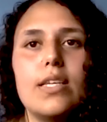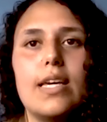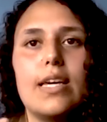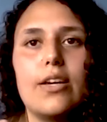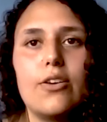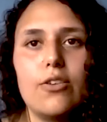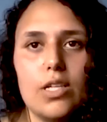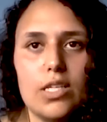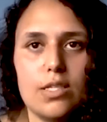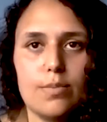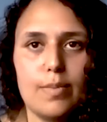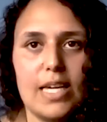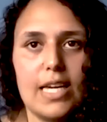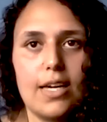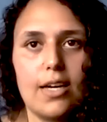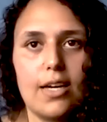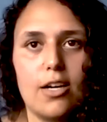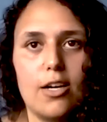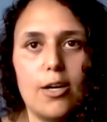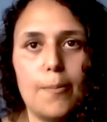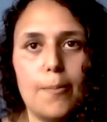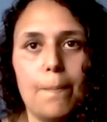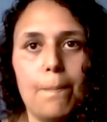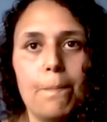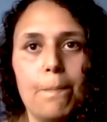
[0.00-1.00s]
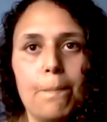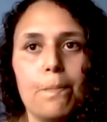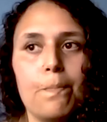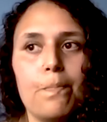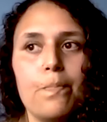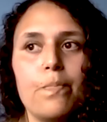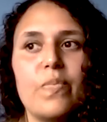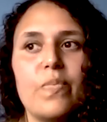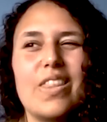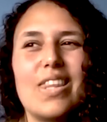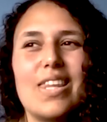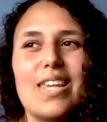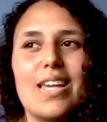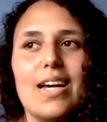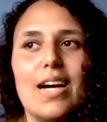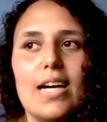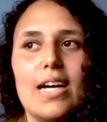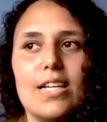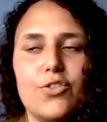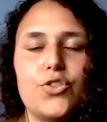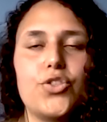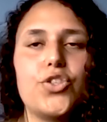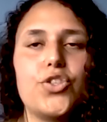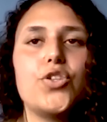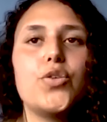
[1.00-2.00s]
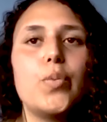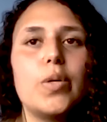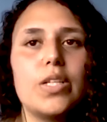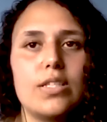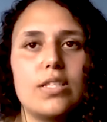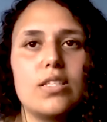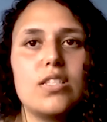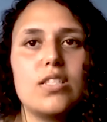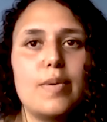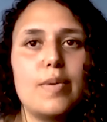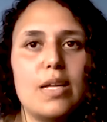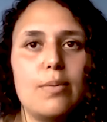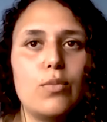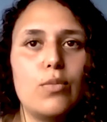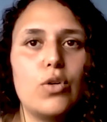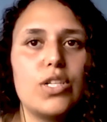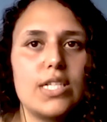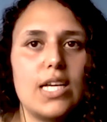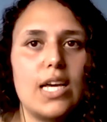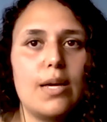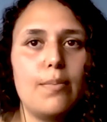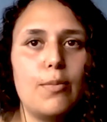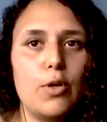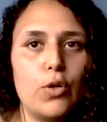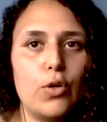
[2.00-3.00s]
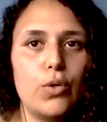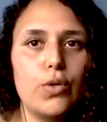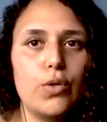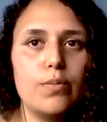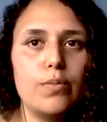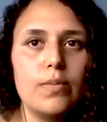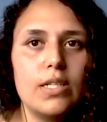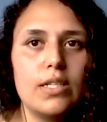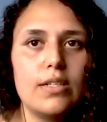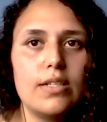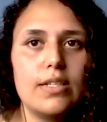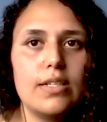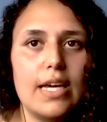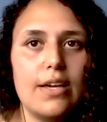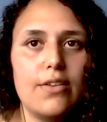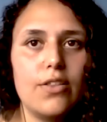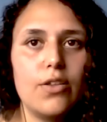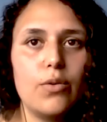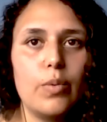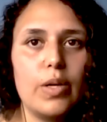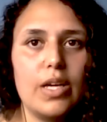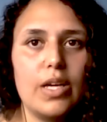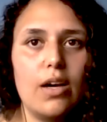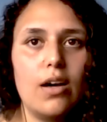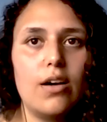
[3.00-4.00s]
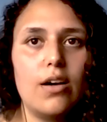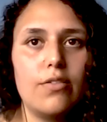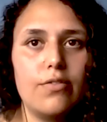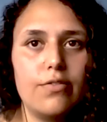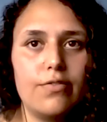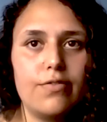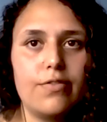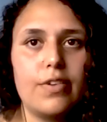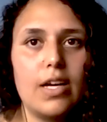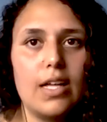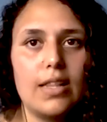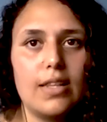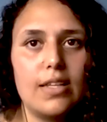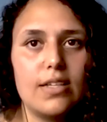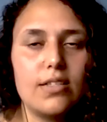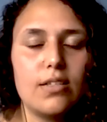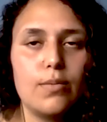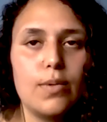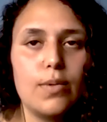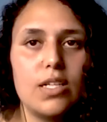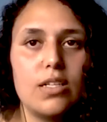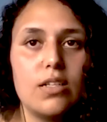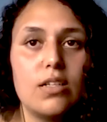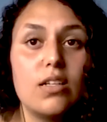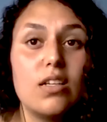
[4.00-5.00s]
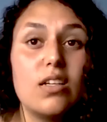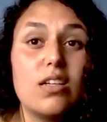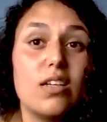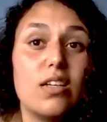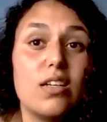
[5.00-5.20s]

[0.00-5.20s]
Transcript: to increase my income, I do want to spend more time at home now that we have a little one.